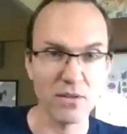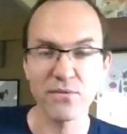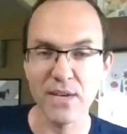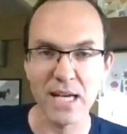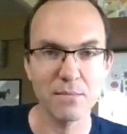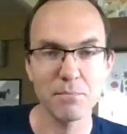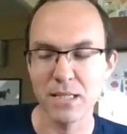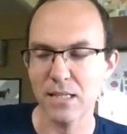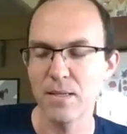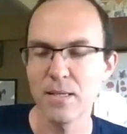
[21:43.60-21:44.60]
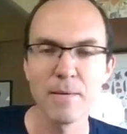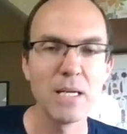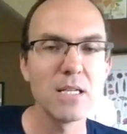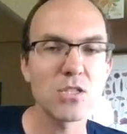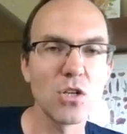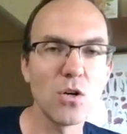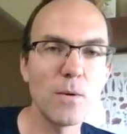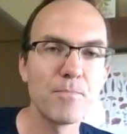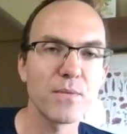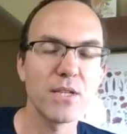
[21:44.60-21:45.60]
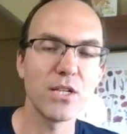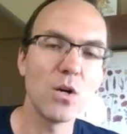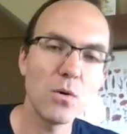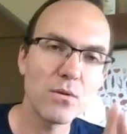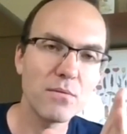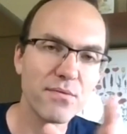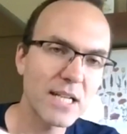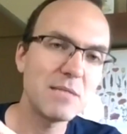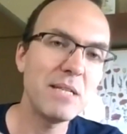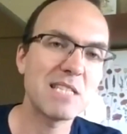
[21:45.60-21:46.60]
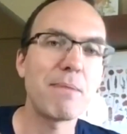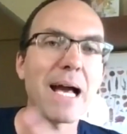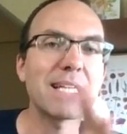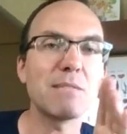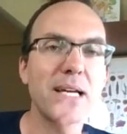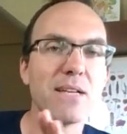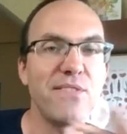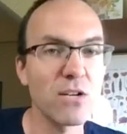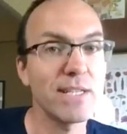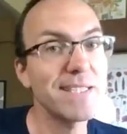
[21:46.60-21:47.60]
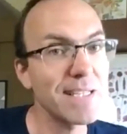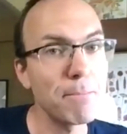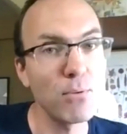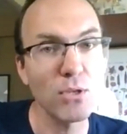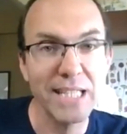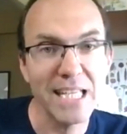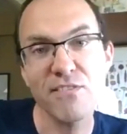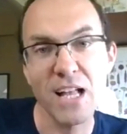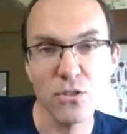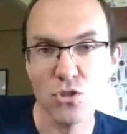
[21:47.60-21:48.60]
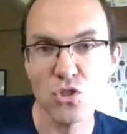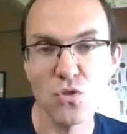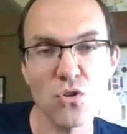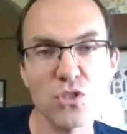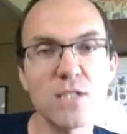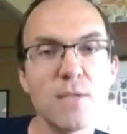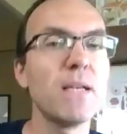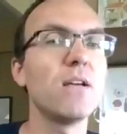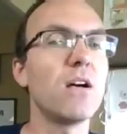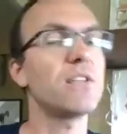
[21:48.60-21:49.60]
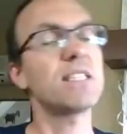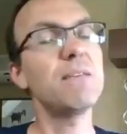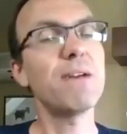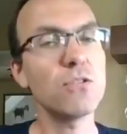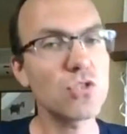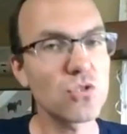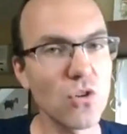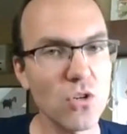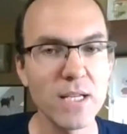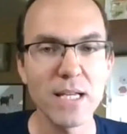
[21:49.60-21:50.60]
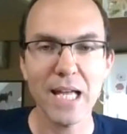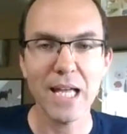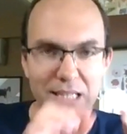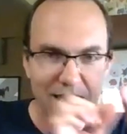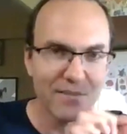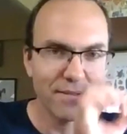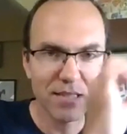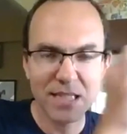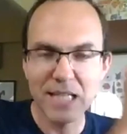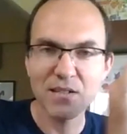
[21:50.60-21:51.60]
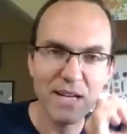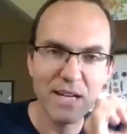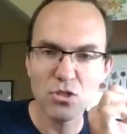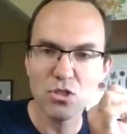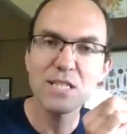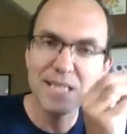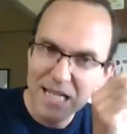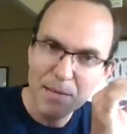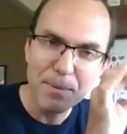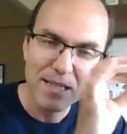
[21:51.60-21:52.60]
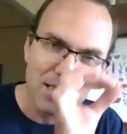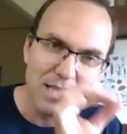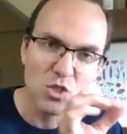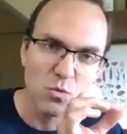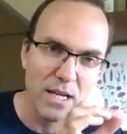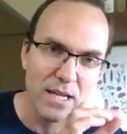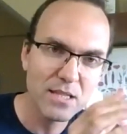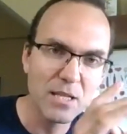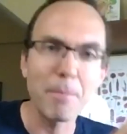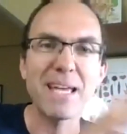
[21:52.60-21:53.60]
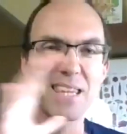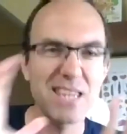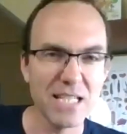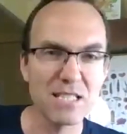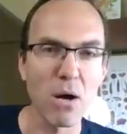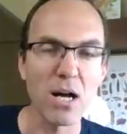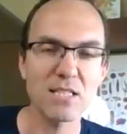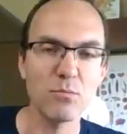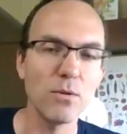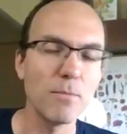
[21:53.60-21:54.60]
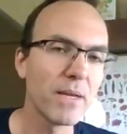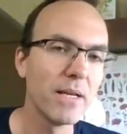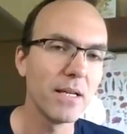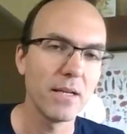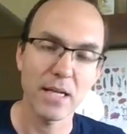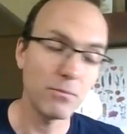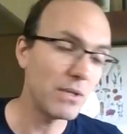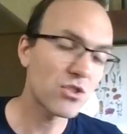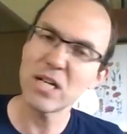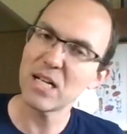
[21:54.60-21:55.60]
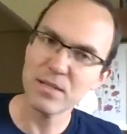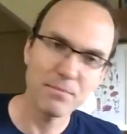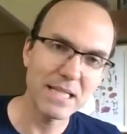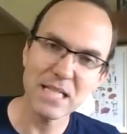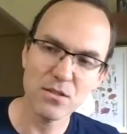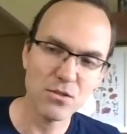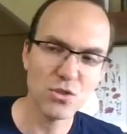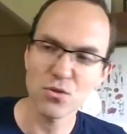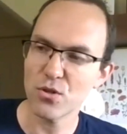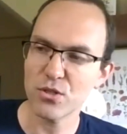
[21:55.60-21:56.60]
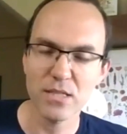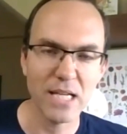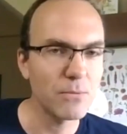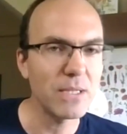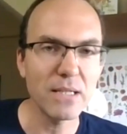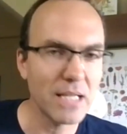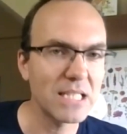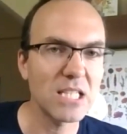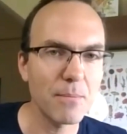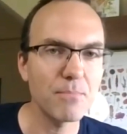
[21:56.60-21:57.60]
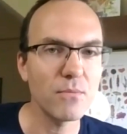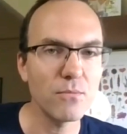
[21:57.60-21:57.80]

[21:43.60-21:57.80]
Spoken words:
fat and big. So, FluxDB is backed by a very simple key value store, and the keys and values are set up in such a way to make this possible. And we've tried with many other stores, and we ended up